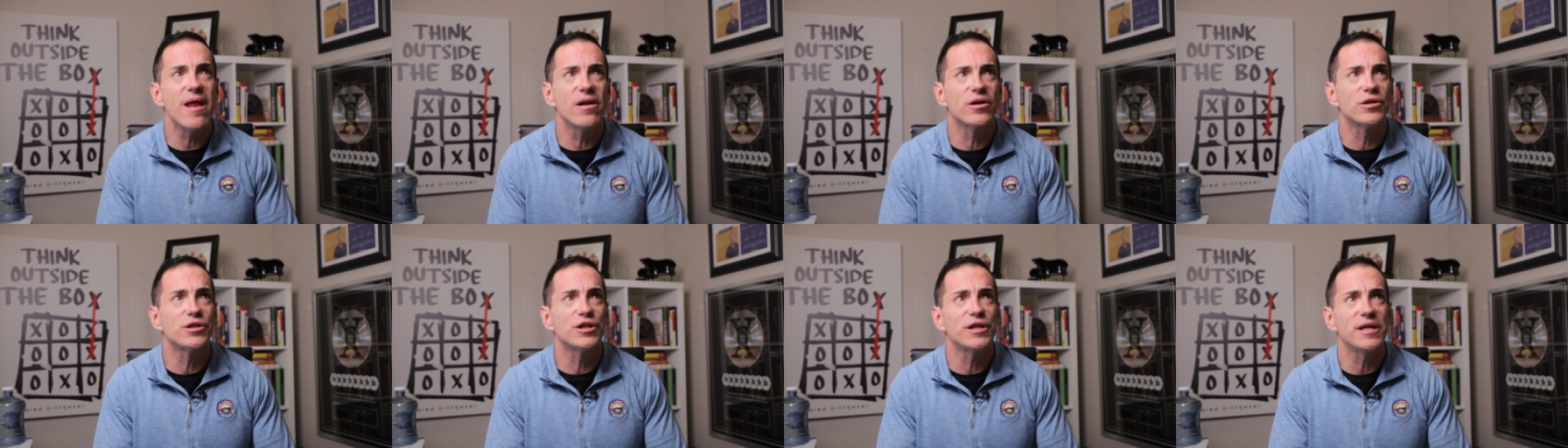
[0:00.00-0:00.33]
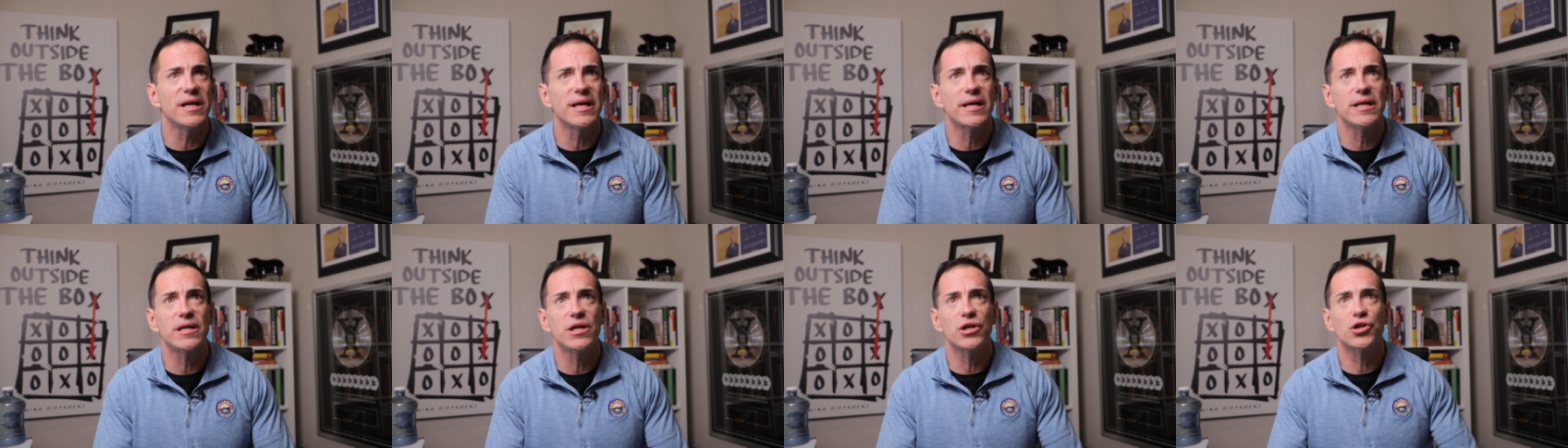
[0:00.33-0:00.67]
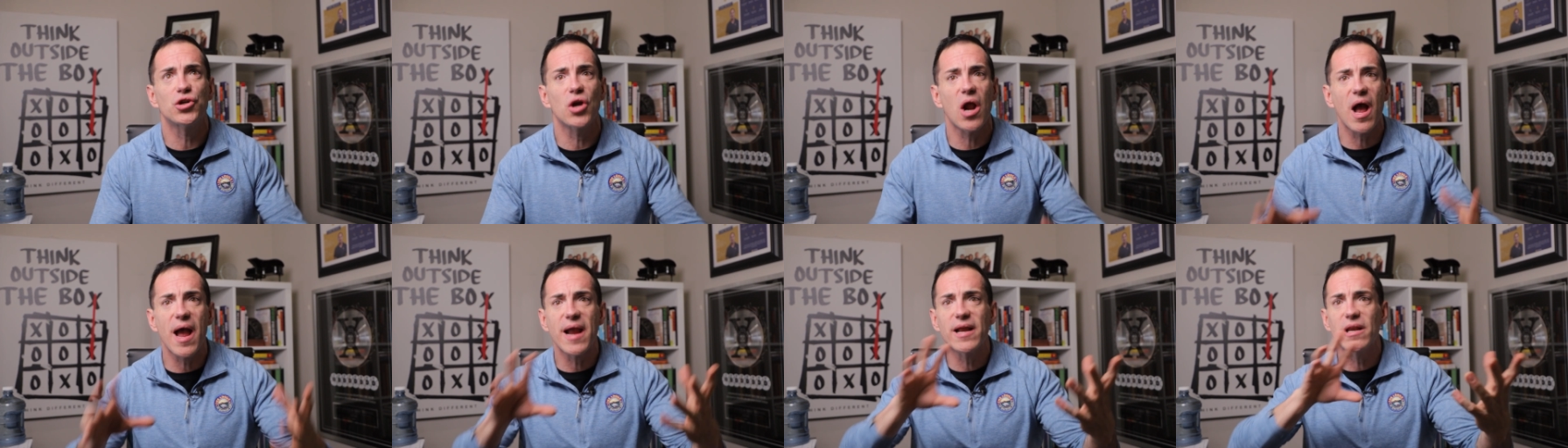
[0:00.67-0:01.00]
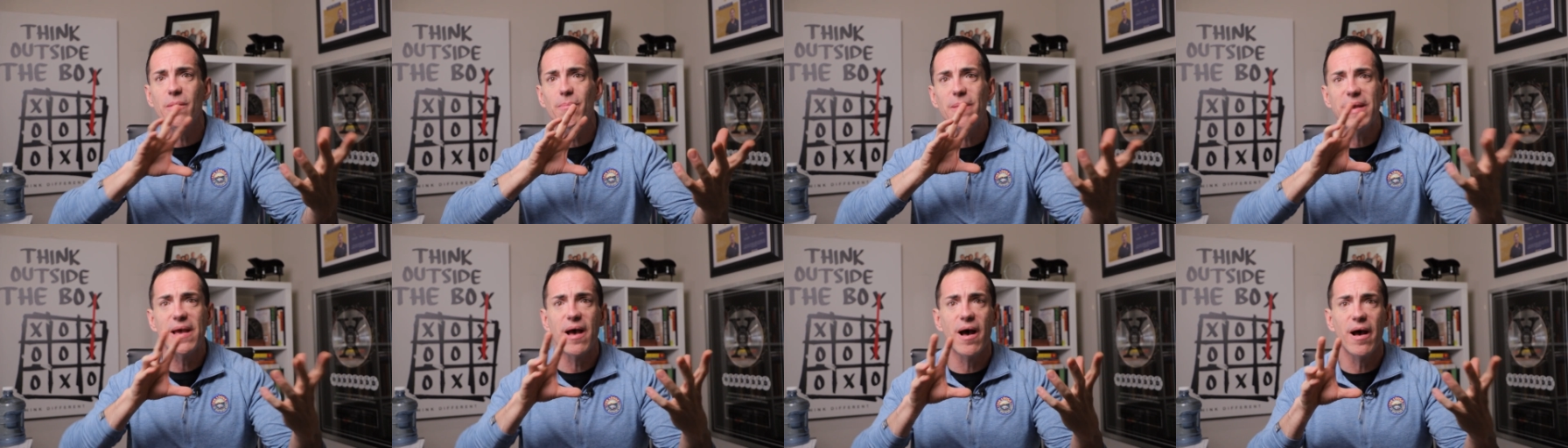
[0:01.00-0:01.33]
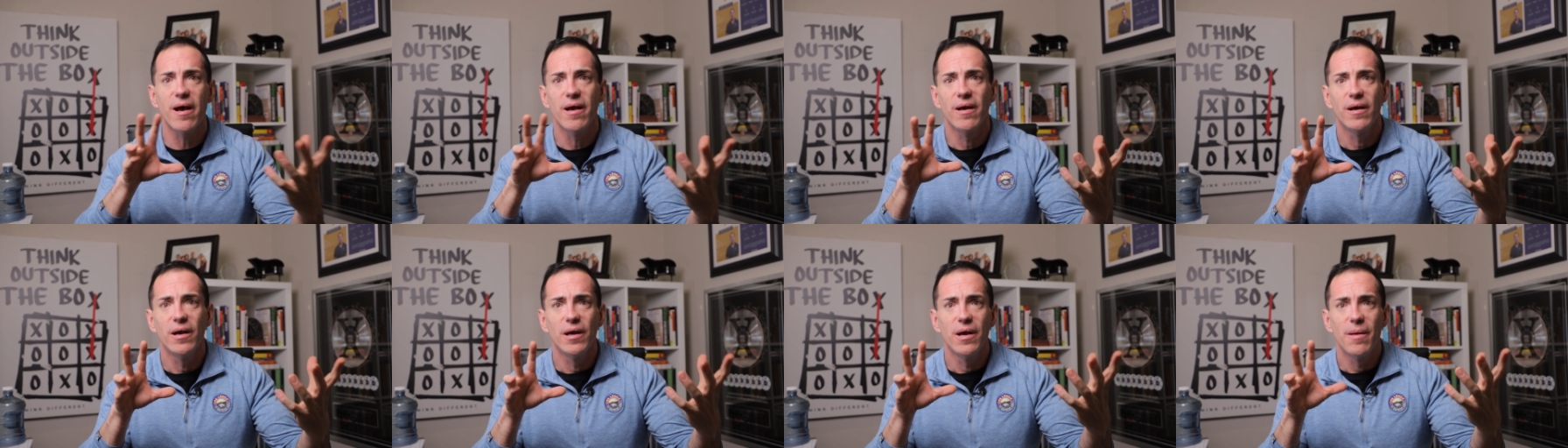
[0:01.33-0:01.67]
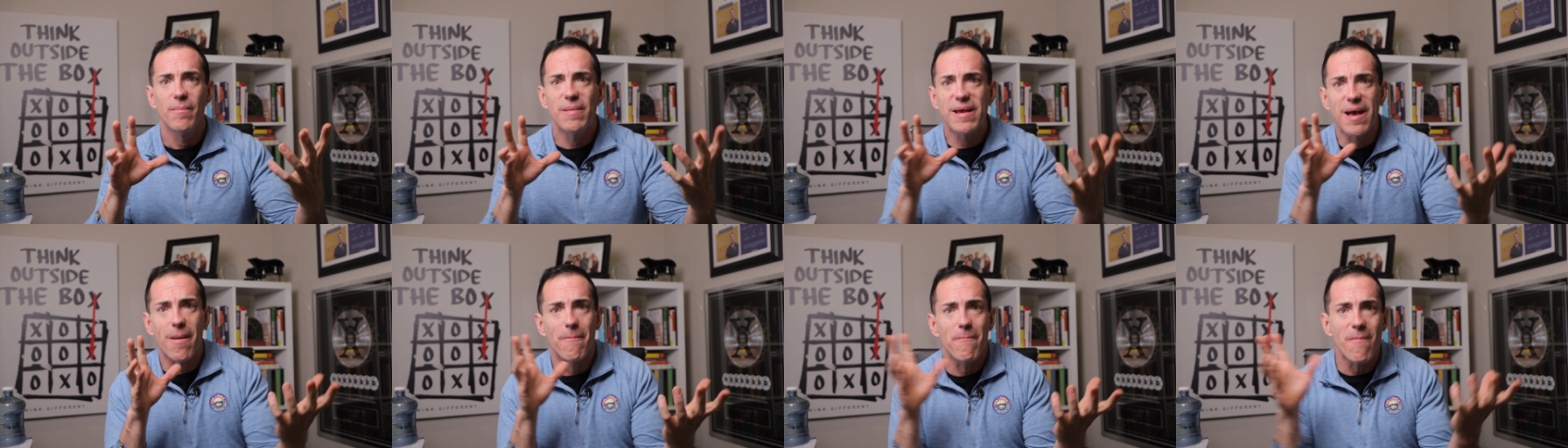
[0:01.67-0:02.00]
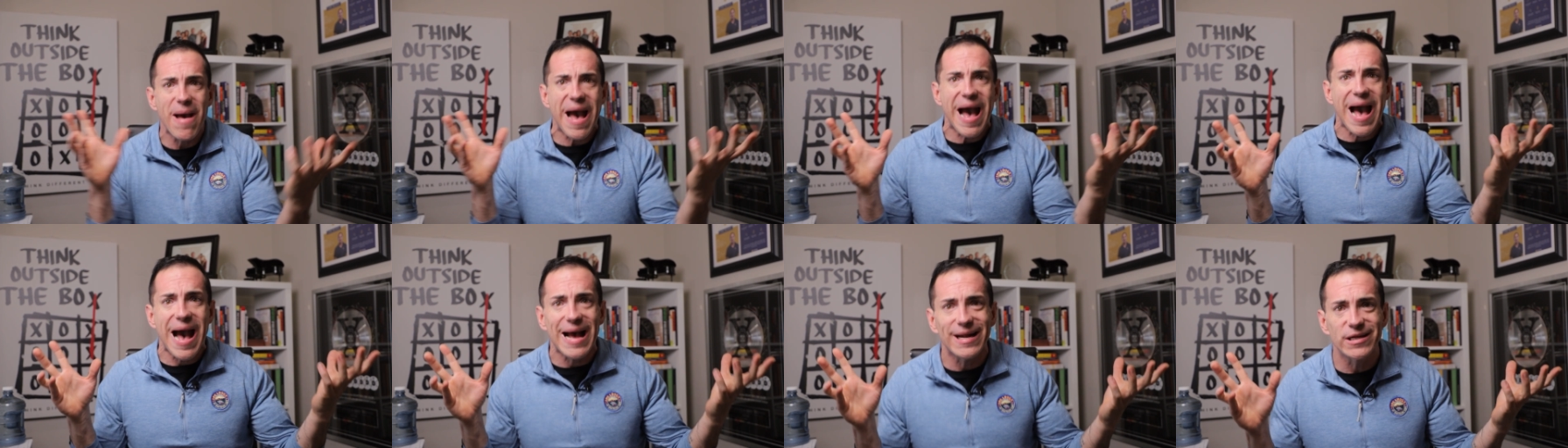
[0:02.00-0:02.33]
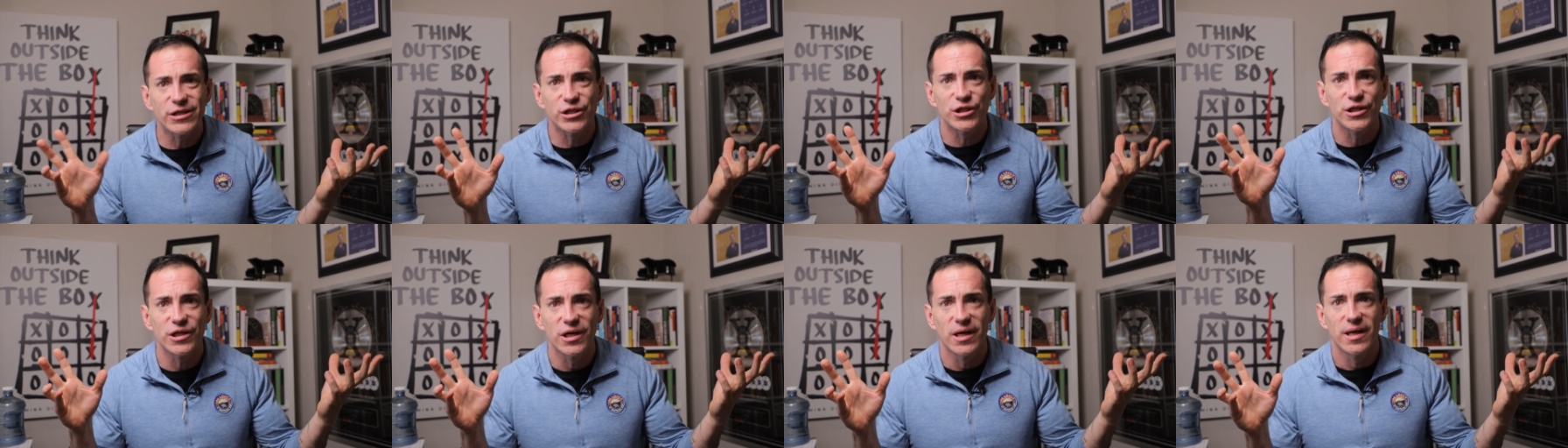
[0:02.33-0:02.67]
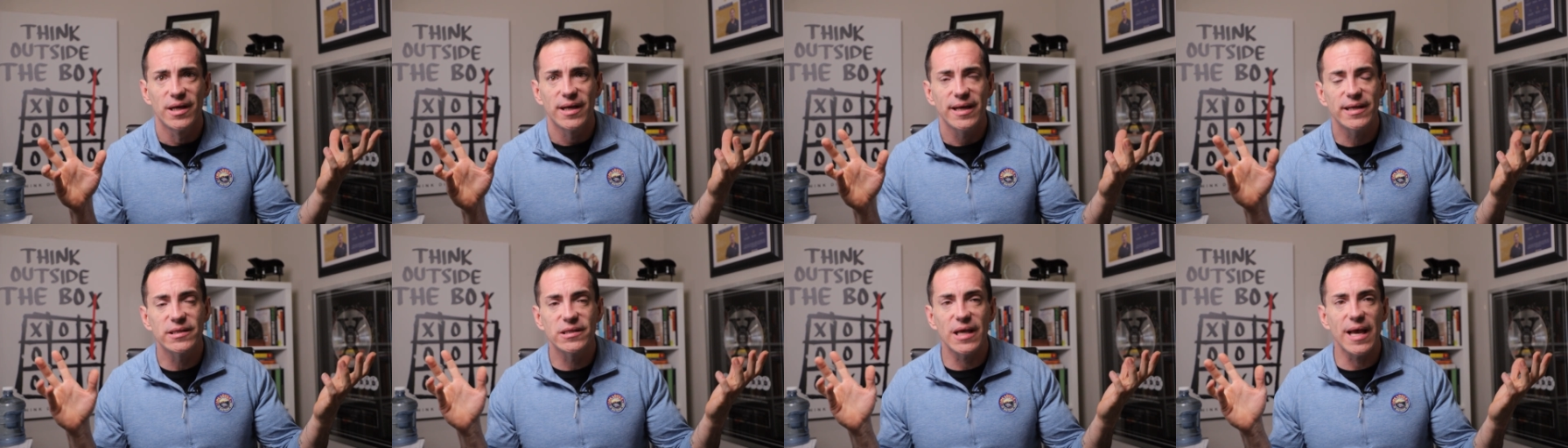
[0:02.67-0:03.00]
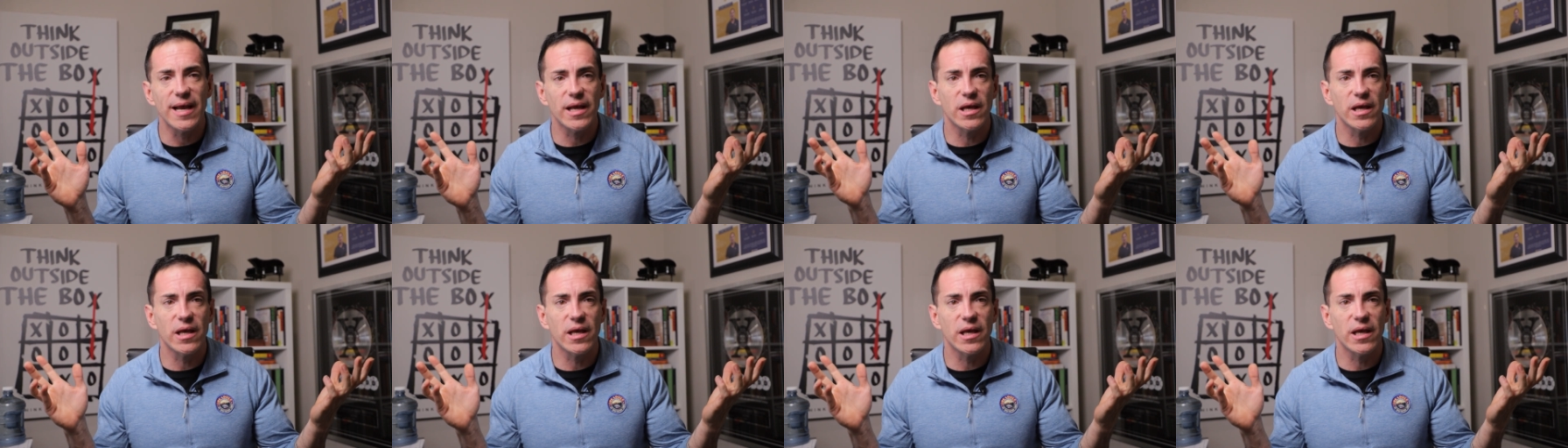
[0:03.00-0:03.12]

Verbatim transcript: energy into trying to be a be a match. It's